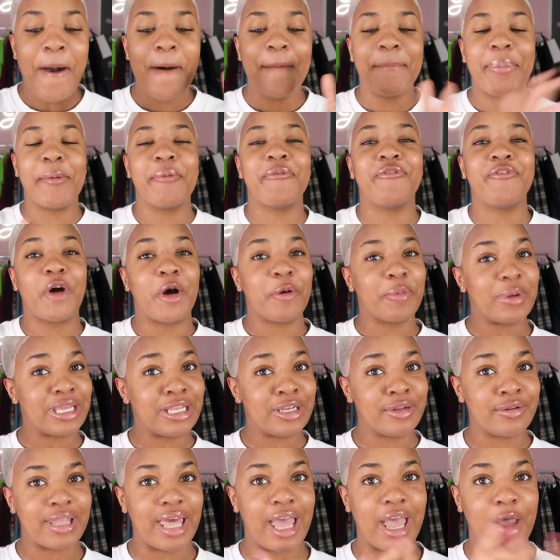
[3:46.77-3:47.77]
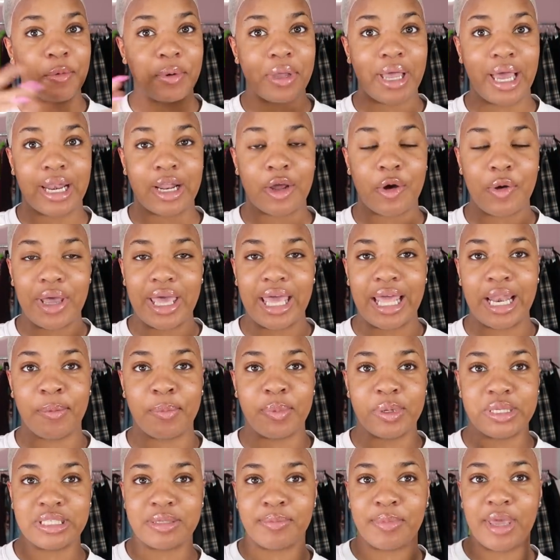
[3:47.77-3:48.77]
But before we can do that, we gotta go ahead and
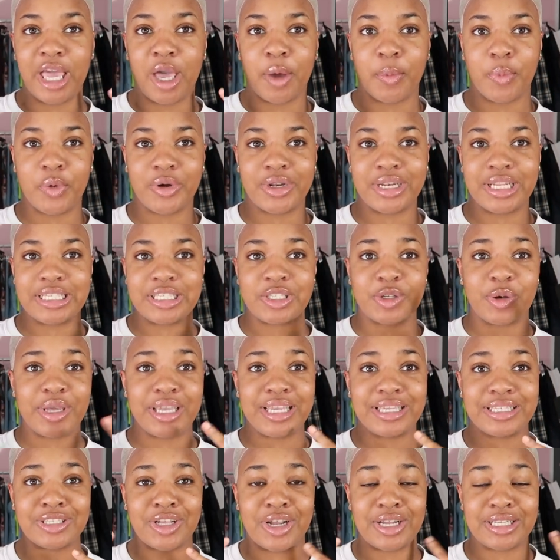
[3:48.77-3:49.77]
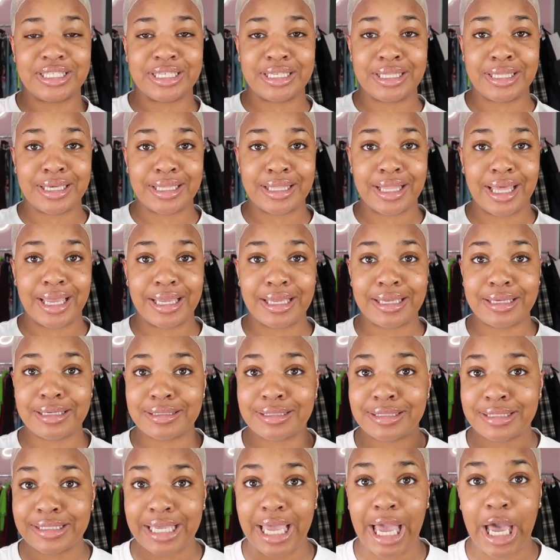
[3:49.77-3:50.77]
put some makeup on it so it can start to look like
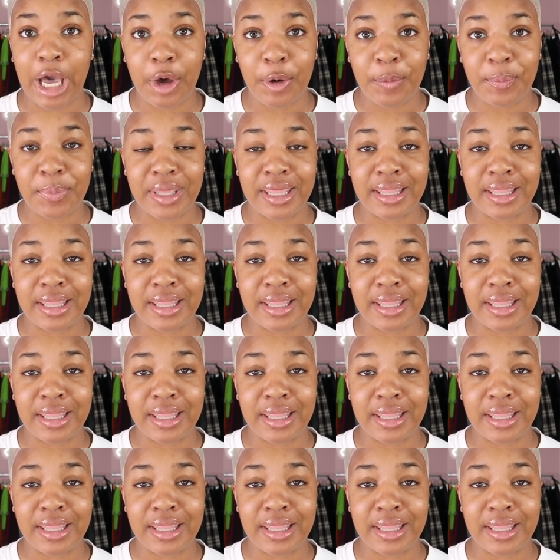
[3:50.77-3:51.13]
scalp,